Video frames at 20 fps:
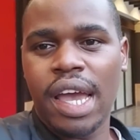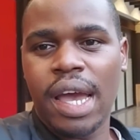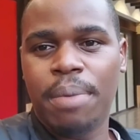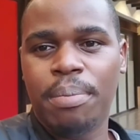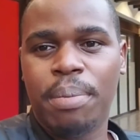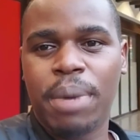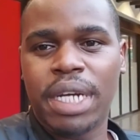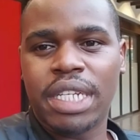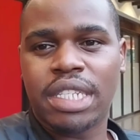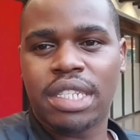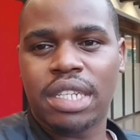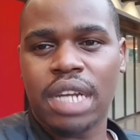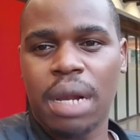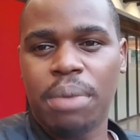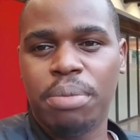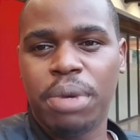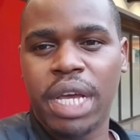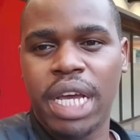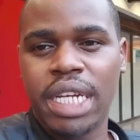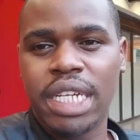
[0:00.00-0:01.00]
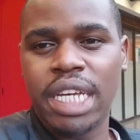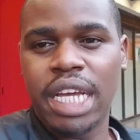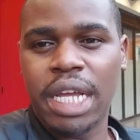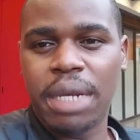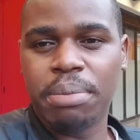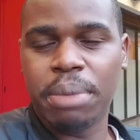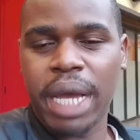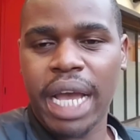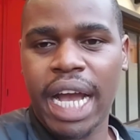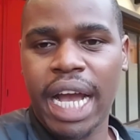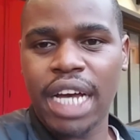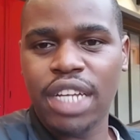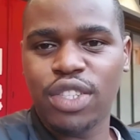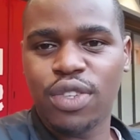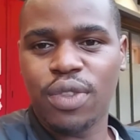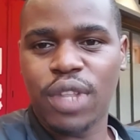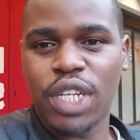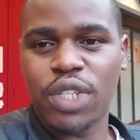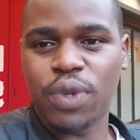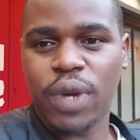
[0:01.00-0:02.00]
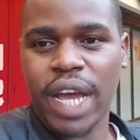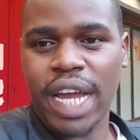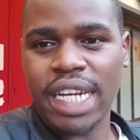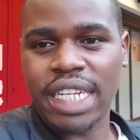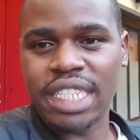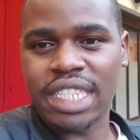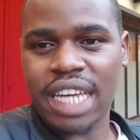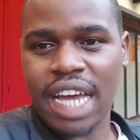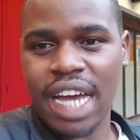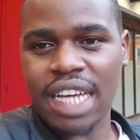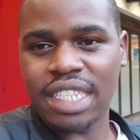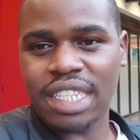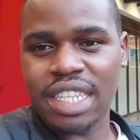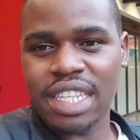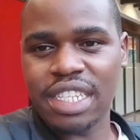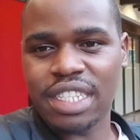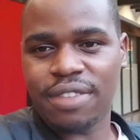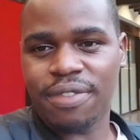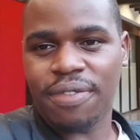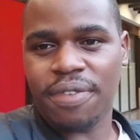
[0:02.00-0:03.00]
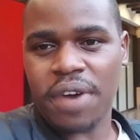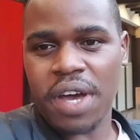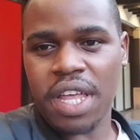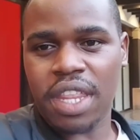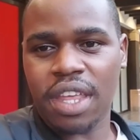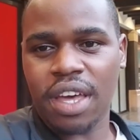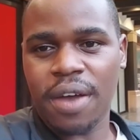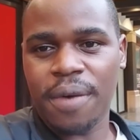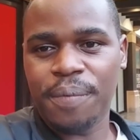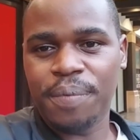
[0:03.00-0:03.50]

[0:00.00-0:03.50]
but I'll be heading in my car so that we can discuss this further.